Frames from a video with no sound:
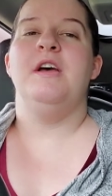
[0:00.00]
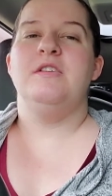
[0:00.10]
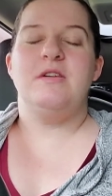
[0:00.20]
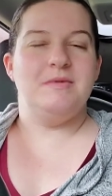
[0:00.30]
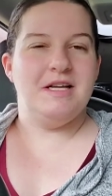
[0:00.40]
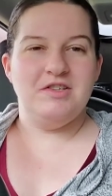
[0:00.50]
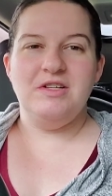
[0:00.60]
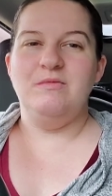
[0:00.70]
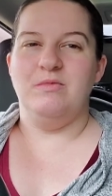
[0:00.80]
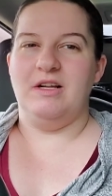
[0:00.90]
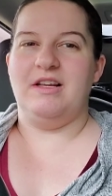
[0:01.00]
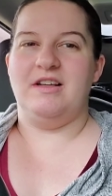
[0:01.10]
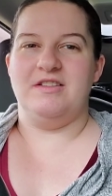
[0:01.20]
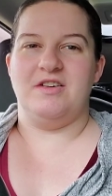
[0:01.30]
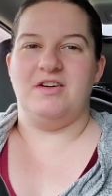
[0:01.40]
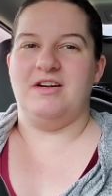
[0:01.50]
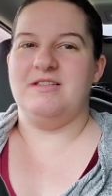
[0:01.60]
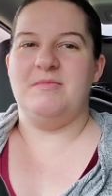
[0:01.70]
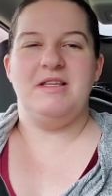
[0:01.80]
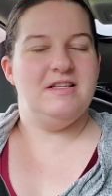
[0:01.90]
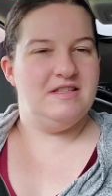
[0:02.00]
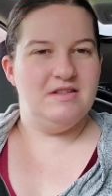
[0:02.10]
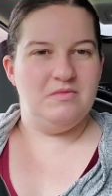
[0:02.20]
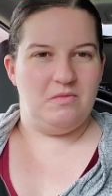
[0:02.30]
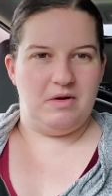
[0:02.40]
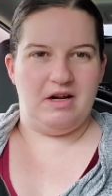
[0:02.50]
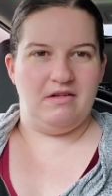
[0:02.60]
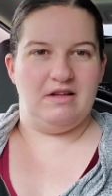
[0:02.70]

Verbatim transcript: So I was actually really concerned because I'm like, this is weird.